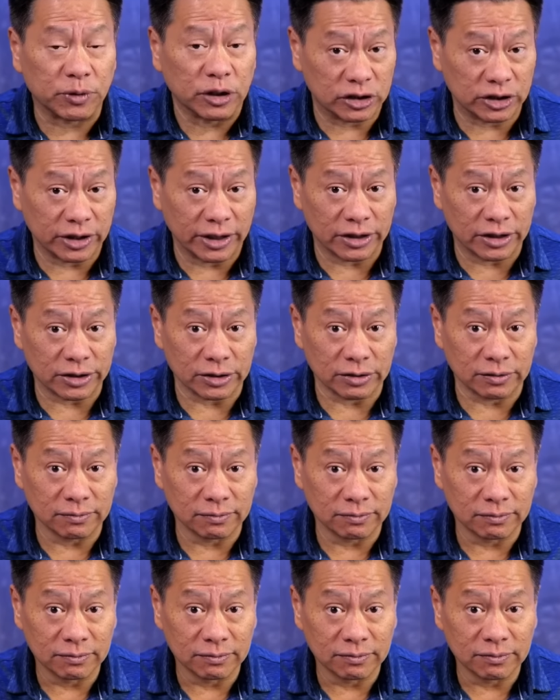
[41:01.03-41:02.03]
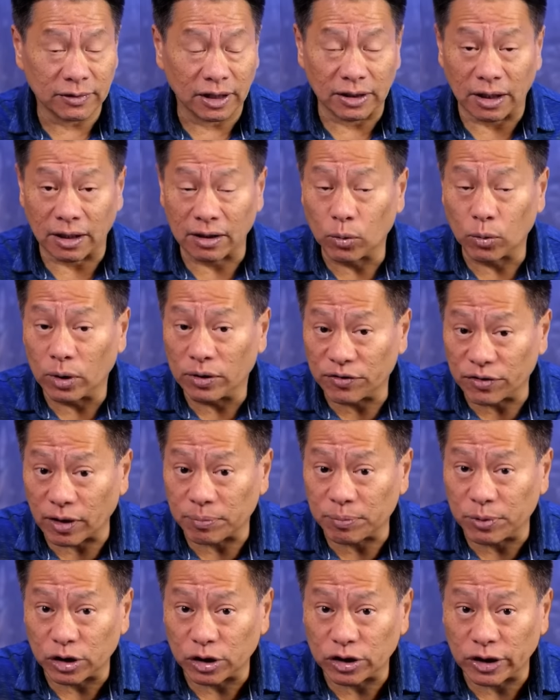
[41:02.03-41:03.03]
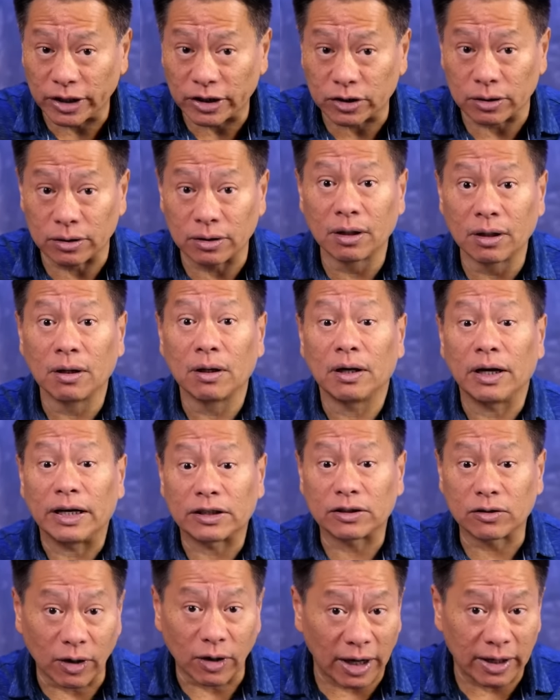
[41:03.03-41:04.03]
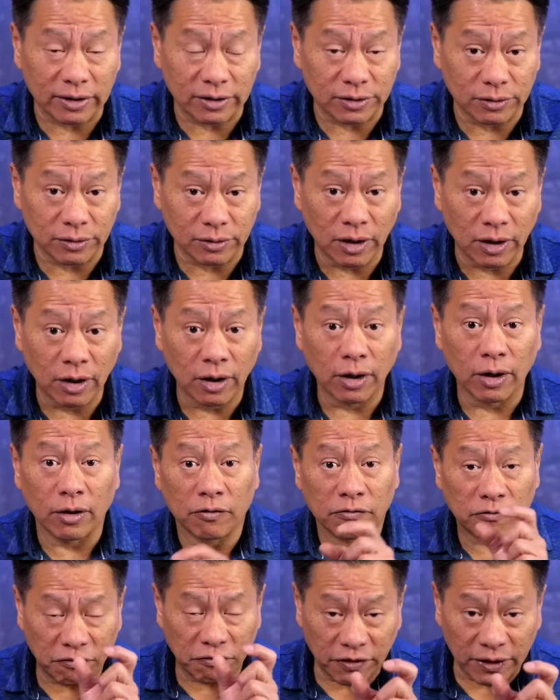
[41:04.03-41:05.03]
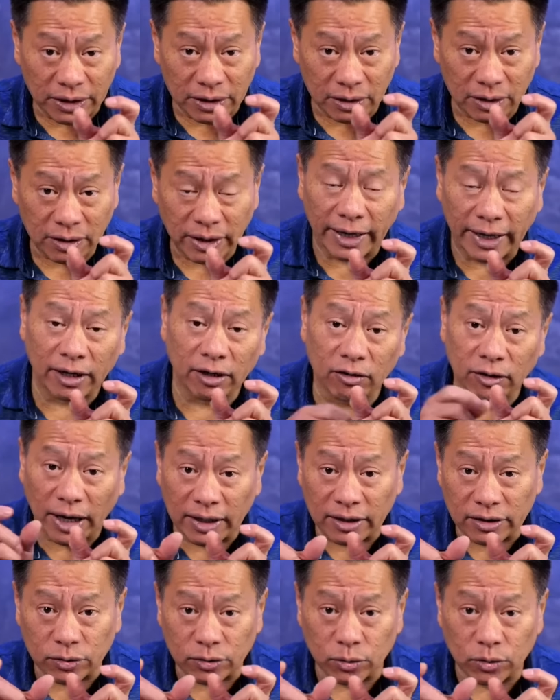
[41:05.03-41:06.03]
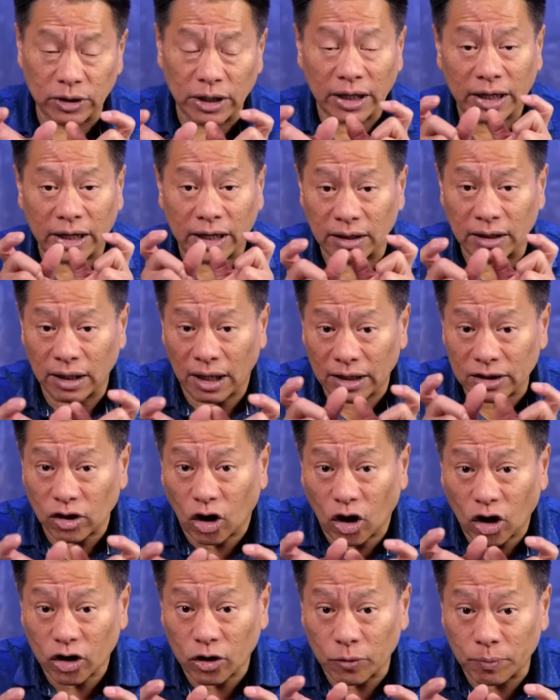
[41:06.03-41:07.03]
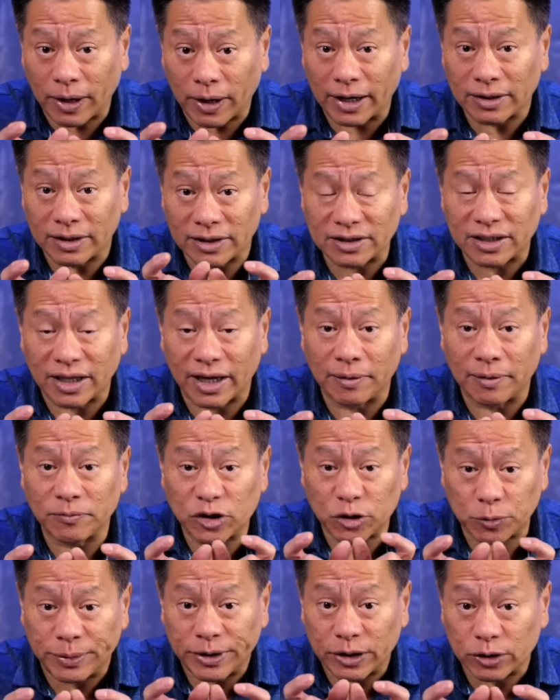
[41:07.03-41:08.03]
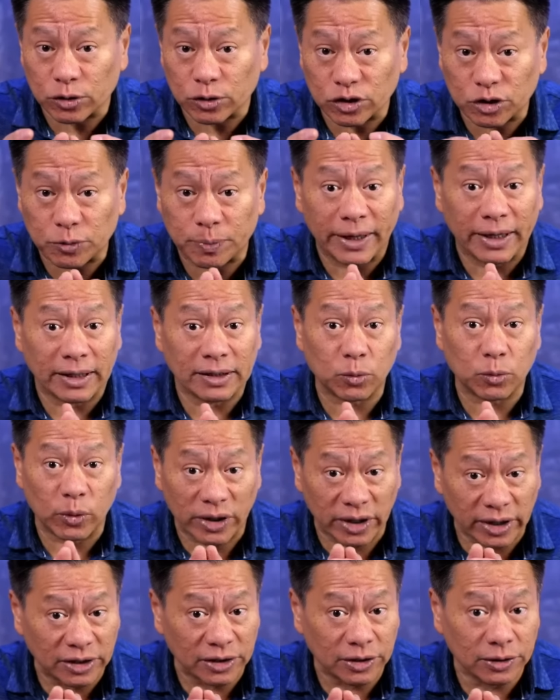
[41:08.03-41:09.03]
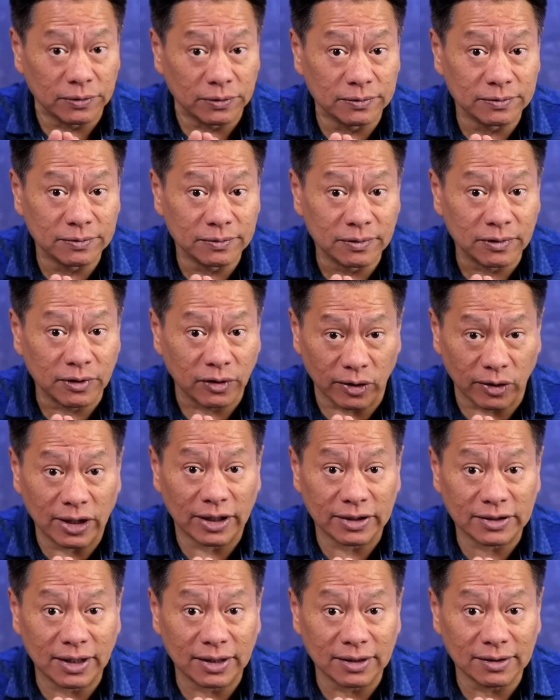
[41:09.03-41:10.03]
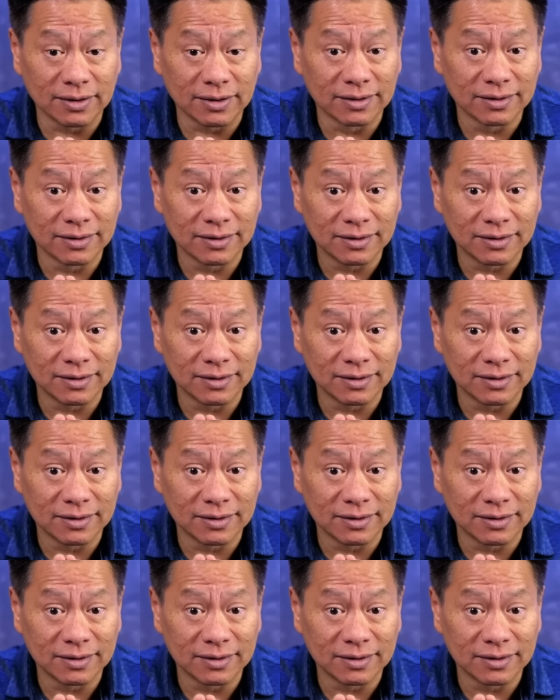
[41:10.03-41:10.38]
appreciation. Another word for appreciation is gratitude. Fear and gratitude cannot occupy the same spiritual space within you. You realize that?